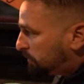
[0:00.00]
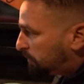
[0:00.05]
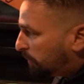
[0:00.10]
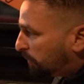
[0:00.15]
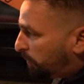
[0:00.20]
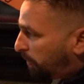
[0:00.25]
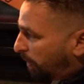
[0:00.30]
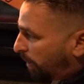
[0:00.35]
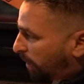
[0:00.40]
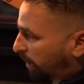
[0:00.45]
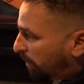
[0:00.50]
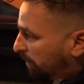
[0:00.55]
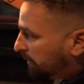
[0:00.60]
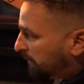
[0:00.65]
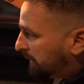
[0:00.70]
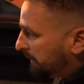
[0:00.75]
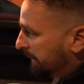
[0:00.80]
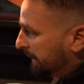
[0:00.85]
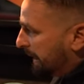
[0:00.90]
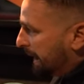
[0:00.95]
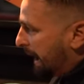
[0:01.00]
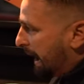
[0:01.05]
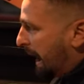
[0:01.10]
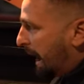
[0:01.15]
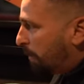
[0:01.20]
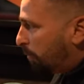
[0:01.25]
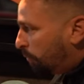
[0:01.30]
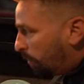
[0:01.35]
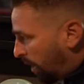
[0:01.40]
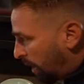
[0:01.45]
so, Paul,
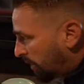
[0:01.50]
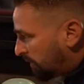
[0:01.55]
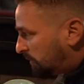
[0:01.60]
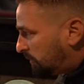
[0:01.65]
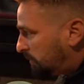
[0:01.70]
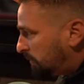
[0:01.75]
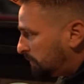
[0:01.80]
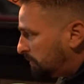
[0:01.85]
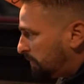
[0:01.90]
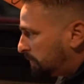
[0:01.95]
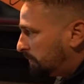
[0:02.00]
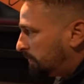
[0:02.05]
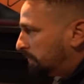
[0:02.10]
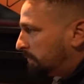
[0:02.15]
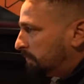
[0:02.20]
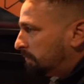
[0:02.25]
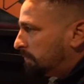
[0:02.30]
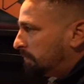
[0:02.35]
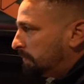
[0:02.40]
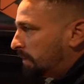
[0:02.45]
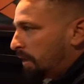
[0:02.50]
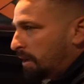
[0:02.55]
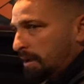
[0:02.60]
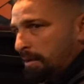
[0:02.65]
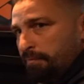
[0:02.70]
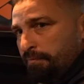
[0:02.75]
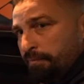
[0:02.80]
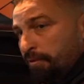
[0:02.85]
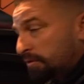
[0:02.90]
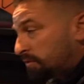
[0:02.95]
I wanted to,
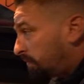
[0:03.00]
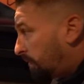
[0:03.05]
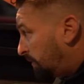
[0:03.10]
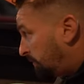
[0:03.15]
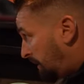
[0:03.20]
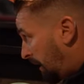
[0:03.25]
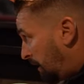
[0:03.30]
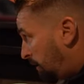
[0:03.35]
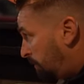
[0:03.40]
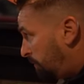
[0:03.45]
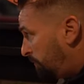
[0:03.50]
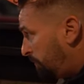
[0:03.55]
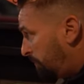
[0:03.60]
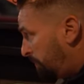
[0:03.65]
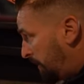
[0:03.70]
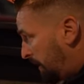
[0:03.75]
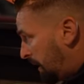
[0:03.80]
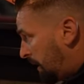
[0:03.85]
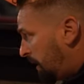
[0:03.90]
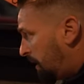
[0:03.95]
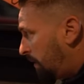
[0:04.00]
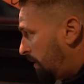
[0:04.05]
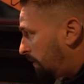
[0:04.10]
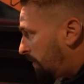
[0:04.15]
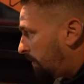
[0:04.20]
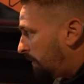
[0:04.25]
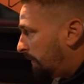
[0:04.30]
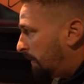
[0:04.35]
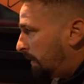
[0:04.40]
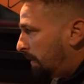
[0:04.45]
um, first of all, thank you for being
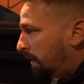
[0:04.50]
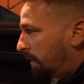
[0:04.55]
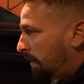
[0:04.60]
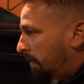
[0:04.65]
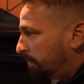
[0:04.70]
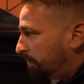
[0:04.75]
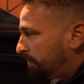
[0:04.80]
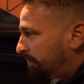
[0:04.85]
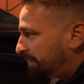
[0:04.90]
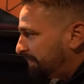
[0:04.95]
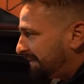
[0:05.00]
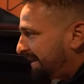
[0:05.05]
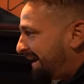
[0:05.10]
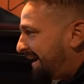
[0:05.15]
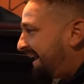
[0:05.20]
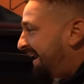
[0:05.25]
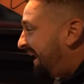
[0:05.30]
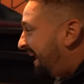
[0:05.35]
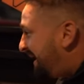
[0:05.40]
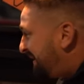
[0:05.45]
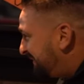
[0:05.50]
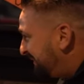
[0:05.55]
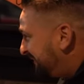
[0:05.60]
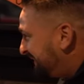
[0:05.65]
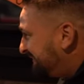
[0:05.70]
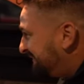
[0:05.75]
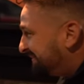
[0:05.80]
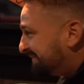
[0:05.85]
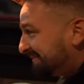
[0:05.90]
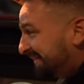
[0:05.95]
here, um,
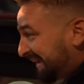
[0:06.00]
allowing